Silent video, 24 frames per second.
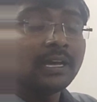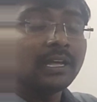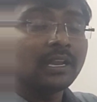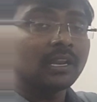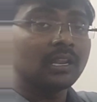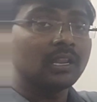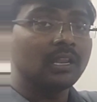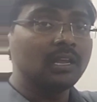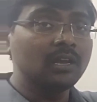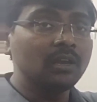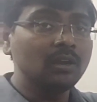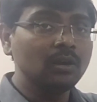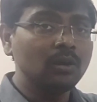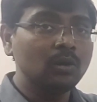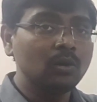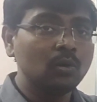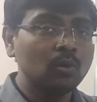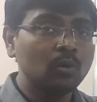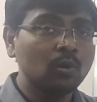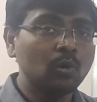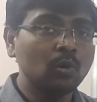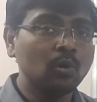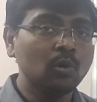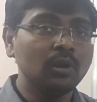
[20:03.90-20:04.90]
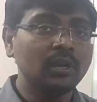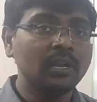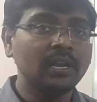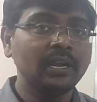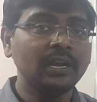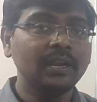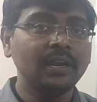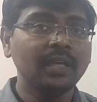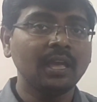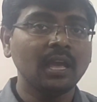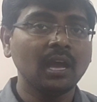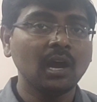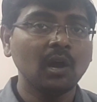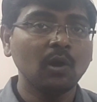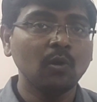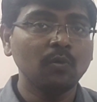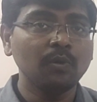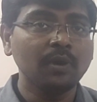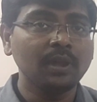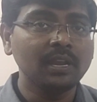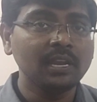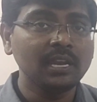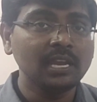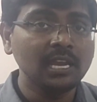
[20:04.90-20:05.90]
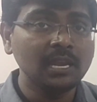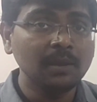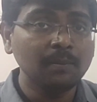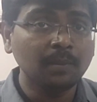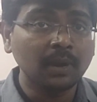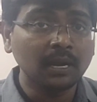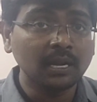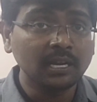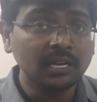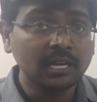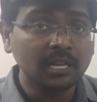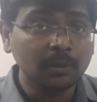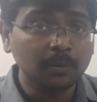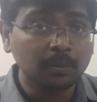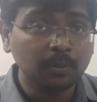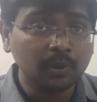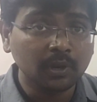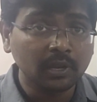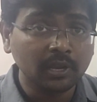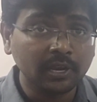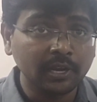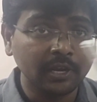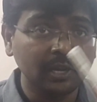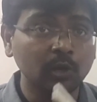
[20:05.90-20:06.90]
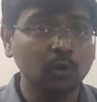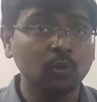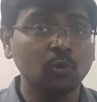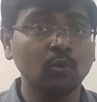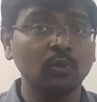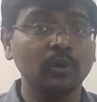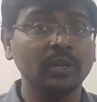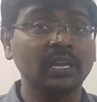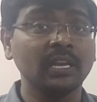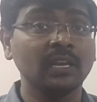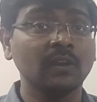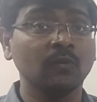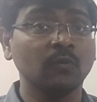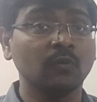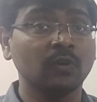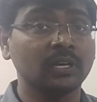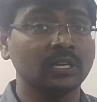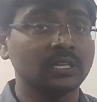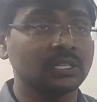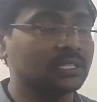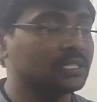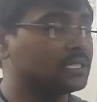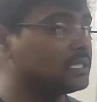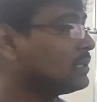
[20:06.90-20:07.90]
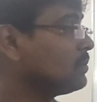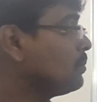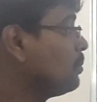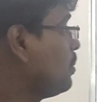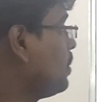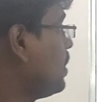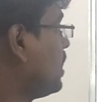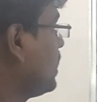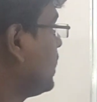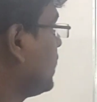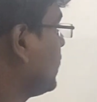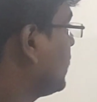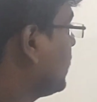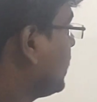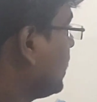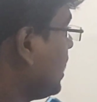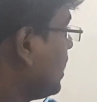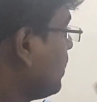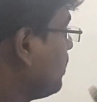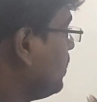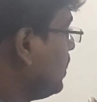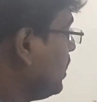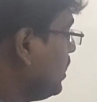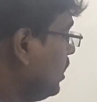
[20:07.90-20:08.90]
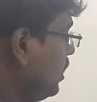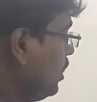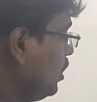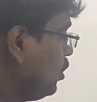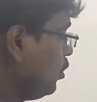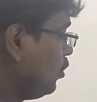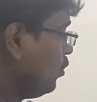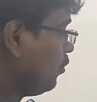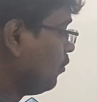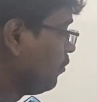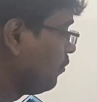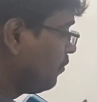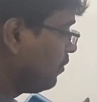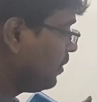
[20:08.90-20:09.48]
Ring no need have any multiplicative inverse. But coming to